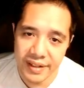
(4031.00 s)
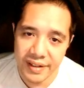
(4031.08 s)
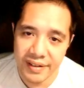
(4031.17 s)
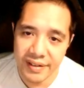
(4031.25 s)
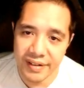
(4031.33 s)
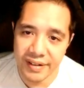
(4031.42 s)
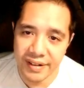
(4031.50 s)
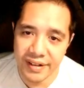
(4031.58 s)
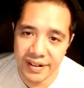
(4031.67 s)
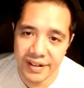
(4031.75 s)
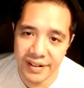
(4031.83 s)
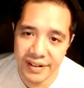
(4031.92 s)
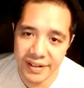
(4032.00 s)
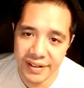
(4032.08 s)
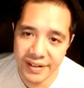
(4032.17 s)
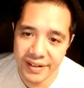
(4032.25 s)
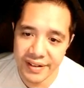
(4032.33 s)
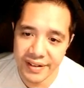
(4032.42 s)
Oh.
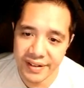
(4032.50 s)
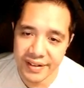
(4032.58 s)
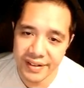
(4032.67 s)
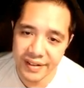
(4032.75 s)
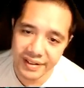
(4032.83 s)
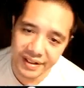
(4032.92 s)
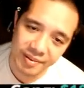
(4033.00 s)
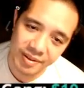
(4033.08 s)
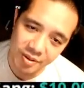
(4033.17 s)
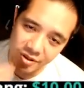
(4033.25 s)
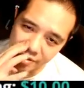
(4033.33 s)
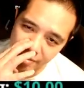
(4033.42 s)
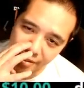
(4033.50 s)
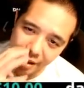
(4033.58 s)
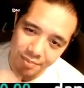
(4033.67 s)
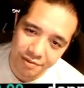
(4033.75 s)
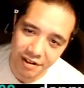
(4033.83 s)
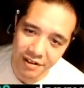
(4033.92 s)
Can we do this
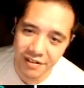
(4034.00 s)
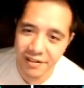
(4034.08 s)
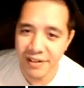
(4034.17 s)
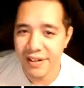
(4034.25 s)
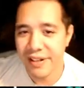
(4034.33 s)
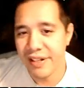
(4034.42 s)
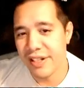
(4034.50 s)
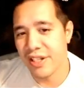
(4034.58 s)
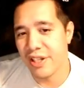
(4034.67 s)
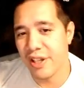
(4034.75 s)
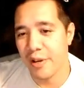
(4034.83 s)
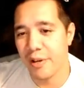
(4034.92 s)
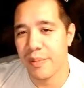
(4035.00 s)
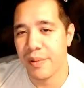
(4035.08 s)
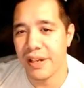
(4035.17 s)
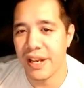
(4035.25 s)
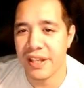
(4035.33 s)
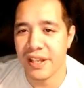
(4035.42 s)
without Beretta? Slower, but
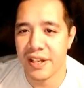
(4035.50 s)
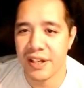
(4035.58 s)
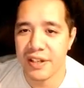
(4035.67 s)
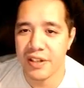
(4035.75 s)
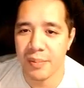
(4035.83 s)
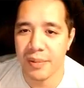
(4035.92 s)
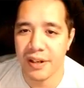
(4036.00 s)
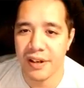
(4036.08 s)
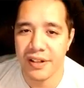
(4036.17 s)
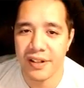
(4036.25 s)
yeah, I think it can still be done.